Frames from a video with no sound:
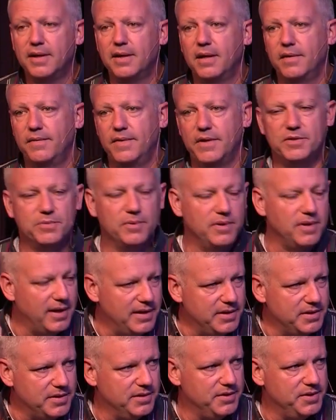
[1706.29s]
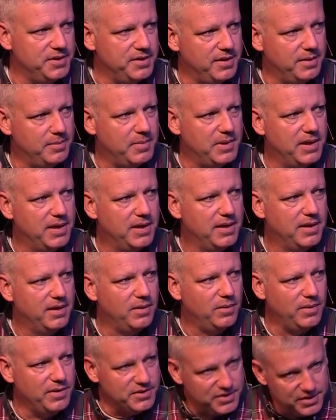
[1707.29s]
of his relationship
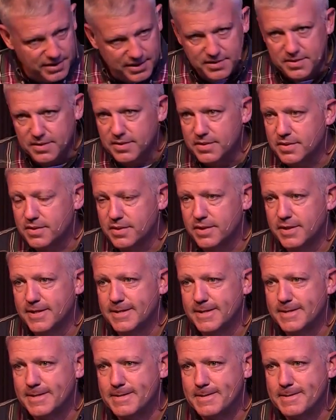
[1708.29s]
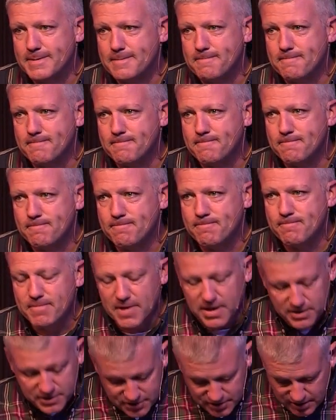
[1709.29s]
with Jesus.
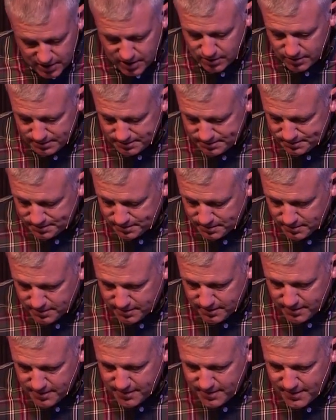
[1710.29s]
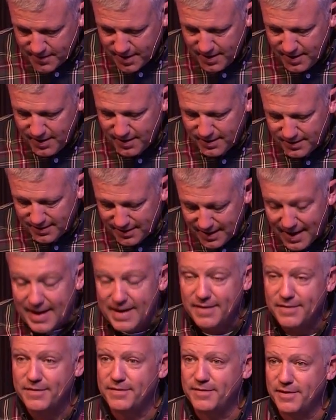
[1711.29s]
So,
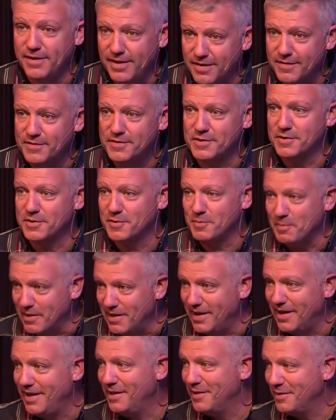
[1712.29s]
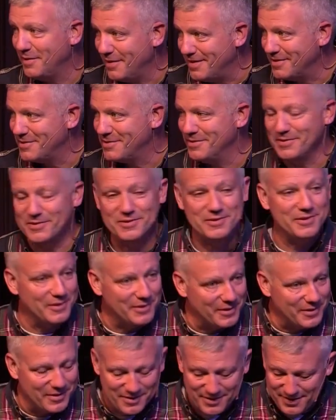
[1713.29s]
life gives us many lessons to
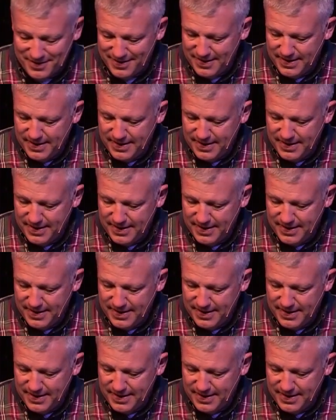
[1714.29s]
learn.